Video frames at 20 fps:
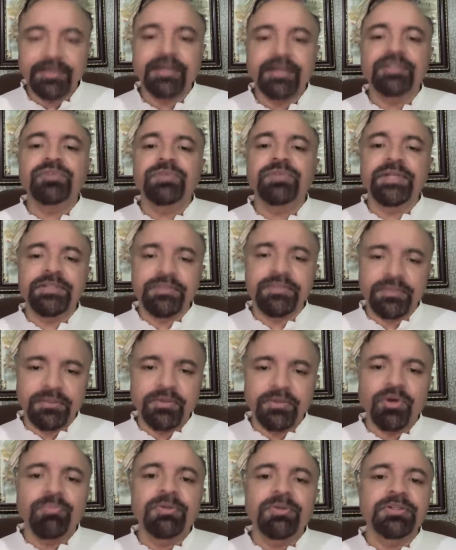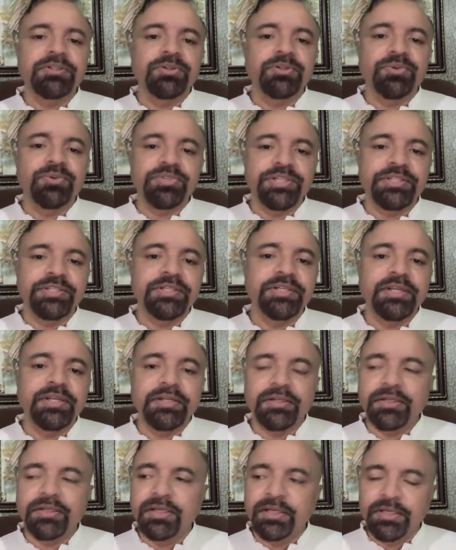Otherwise, a normal snow season
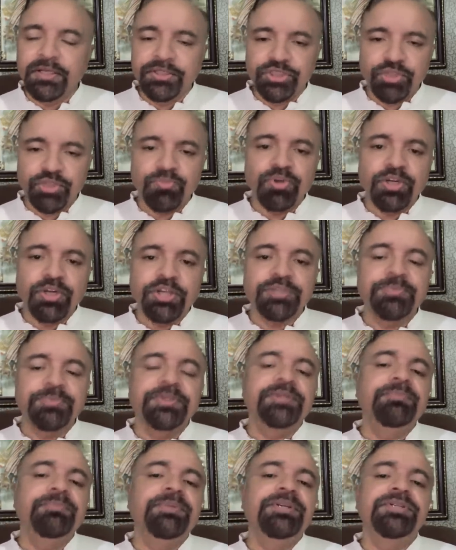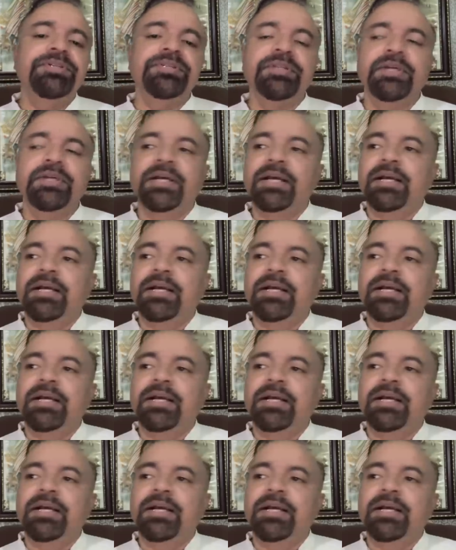in Jammu and Kashmir means